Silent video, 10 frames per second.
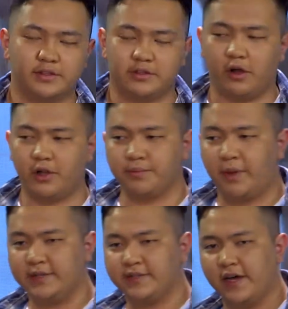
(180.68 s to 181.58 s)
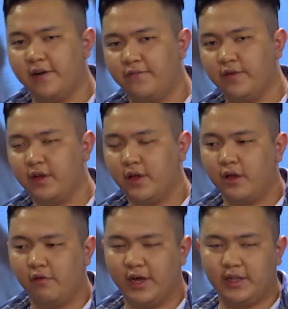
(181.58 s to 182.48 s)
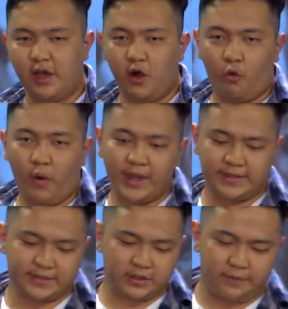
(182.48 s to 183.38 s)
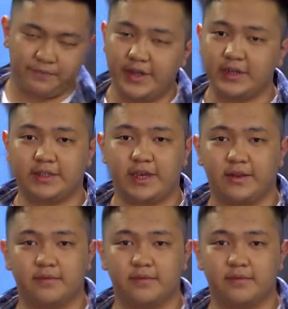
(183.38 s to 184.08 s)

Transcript: told myself, well, why stop here then?